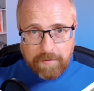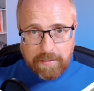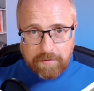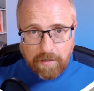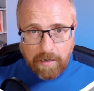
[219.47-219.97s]

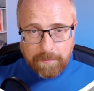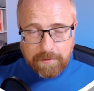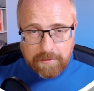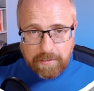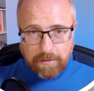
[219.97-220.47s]
these
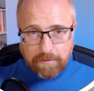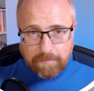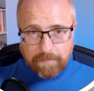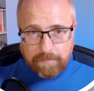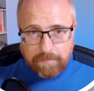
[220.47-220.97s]
options here.
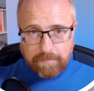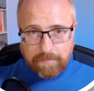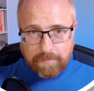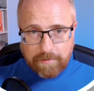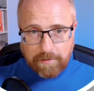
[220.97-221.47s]

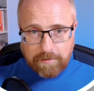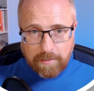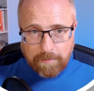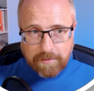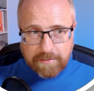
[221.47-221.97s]
I'll just
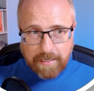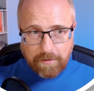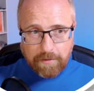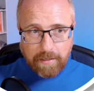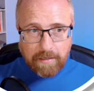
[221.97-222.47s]
keep it on
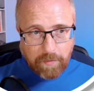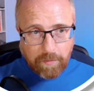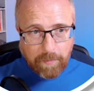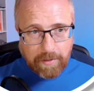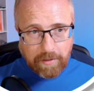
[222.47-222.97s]
standard.
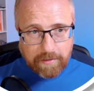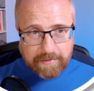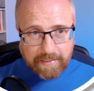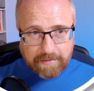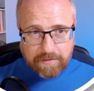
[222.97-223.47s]
When
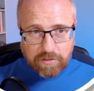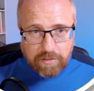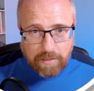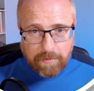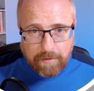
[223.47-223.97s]
alt text is
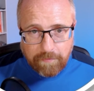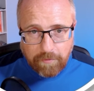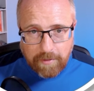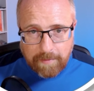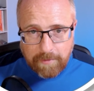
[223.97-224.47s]
generated
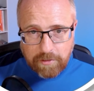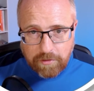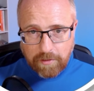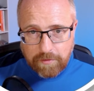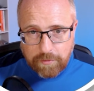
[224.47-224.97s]
for an image,
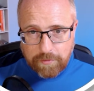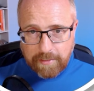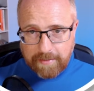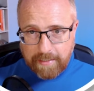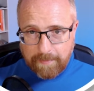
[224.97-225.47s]
also
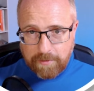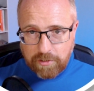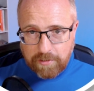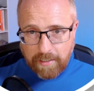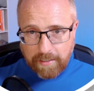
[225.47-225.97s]
set the
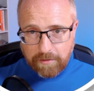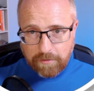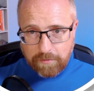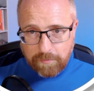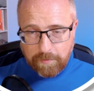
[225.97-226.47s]
image
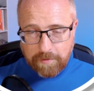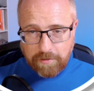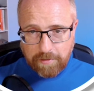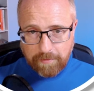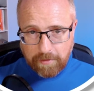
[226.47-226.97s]
title with the
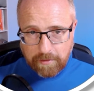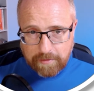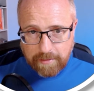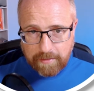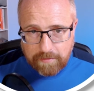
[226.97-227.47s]
generated
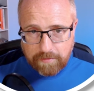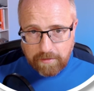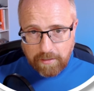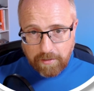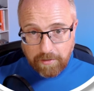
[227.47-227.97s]
alt text.
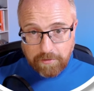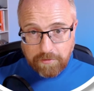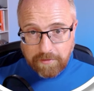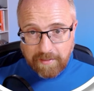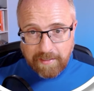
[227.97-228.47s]

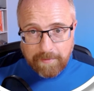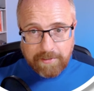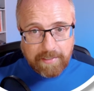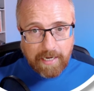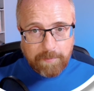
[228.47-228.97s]
Also set the
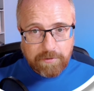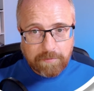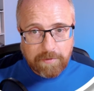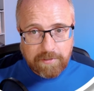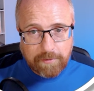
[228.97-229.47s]
image
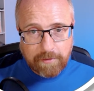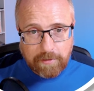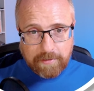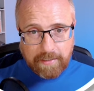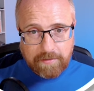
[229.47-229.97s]
caption with the generated
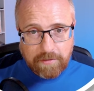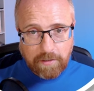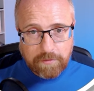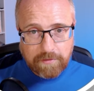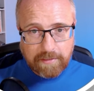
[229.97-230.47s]
alt text.
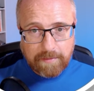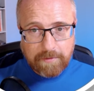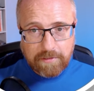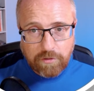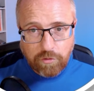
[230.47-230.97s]
Also set the
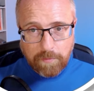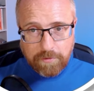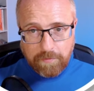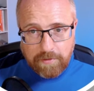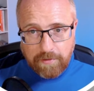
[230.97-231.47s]
image
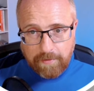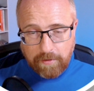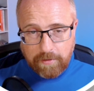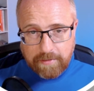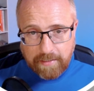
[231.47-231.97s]
description with the
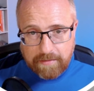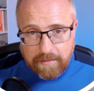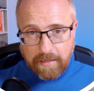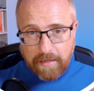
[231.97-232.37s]
generated alt text.